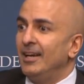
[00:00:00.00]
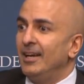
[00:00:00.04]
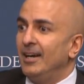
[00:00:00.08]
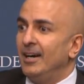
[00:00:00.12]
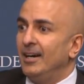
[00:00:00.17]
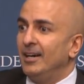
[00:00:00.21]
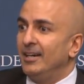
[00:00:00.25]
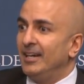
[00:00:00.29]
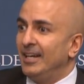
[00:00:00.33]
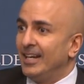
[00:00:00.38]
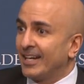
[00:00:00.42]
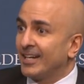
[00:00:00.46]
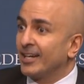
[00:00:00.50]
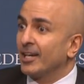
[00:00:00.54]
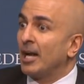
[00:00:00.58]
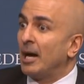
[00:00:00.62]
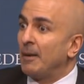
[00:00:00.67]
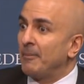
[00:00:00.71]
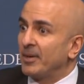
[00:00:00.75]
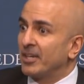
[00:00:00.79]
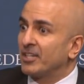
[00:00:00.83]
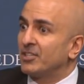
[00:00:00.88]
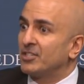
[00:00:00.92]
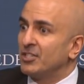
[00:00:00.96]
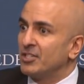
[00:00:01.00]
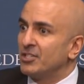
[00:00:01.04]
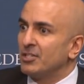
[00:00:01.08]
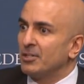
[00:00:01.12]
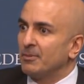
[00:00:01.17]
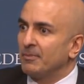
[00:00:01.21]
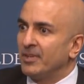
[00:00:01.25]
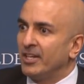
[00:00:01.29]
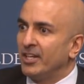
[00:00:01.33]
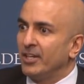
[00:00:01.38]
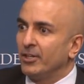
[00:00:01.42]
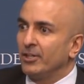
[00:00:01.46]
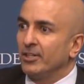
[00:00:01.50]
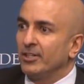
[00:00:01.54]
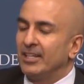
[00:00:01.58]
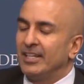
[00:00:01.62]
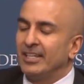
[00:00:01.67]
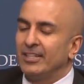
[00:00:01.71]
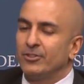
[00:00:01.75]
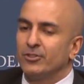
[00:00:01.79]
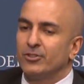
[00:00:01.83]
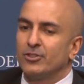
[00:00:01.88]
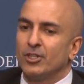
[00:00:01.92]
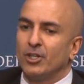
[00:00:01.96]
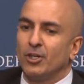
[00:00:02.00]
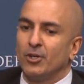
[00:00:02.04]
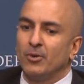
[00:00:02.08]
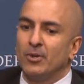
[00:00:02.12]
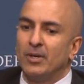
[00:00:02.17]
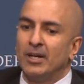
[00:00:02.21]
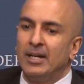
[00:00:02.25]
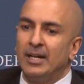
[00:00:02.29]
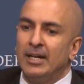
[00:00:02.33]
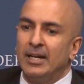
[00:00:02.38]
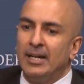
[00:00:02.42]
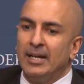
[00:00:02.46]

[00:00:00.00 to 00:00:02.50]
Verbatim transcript: uh, economic system here. And so